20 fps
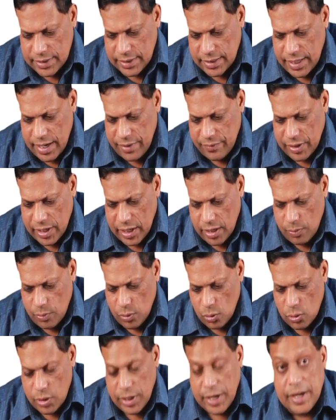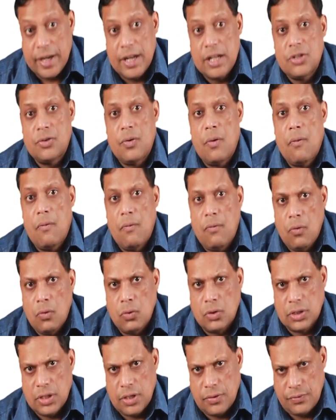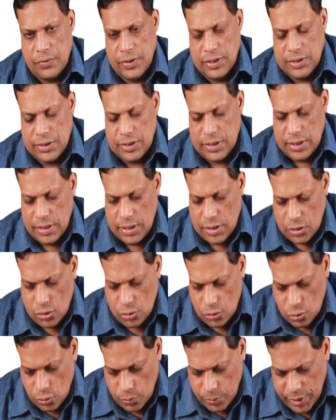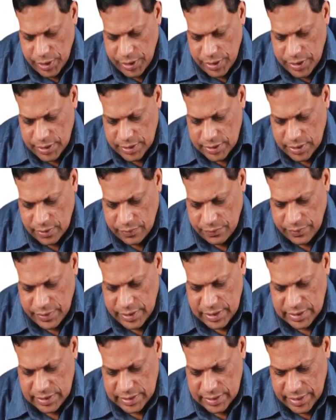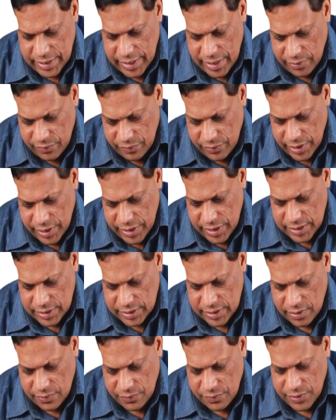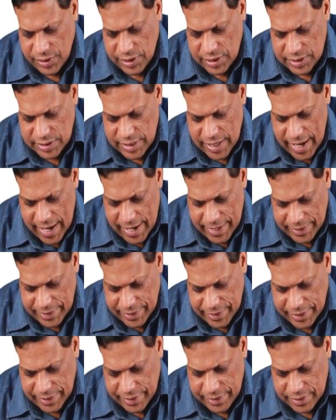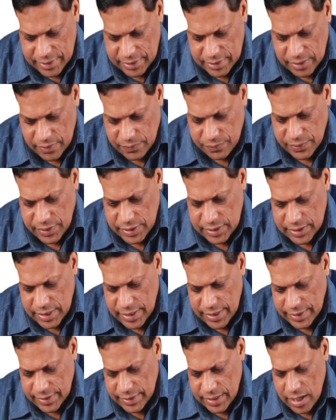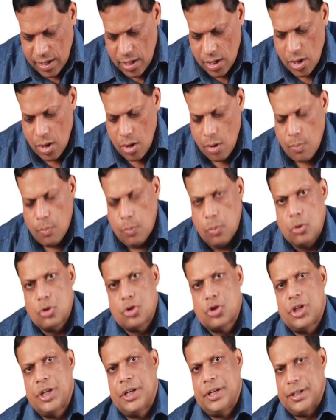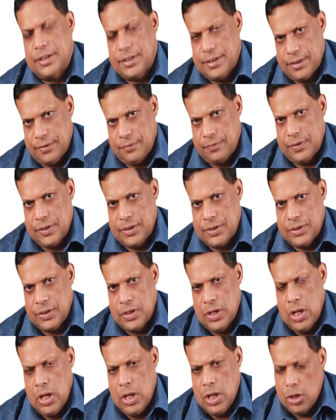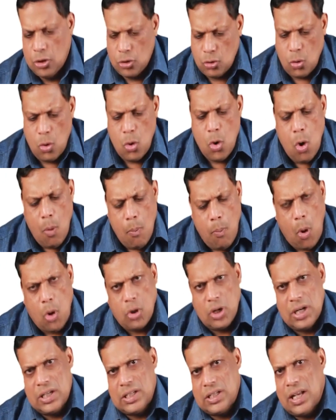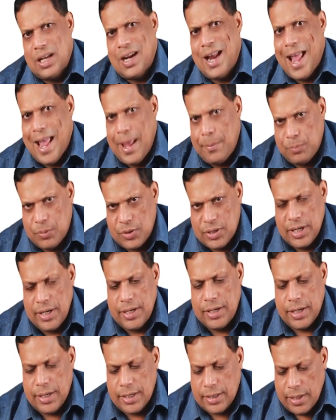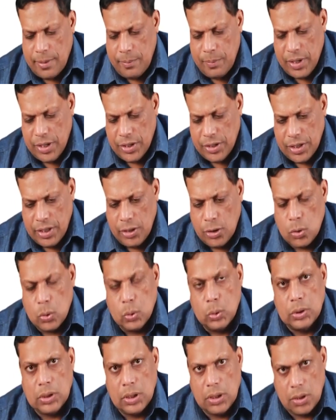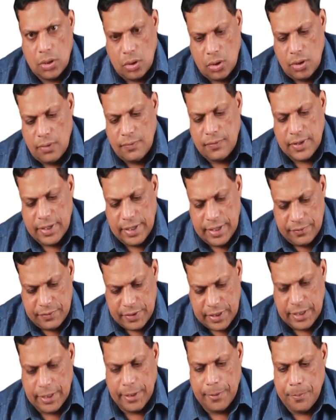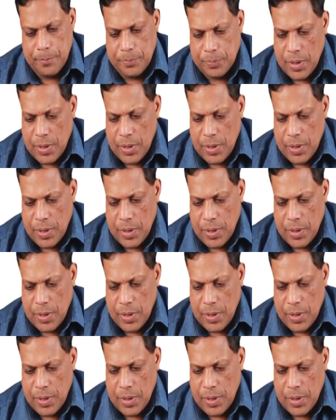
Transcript: clavicle bone, it has four surface: superior surface, inferior surface, anterior surface, and the posterior surface. So borders are absent at the medial 2/3 of clavicle.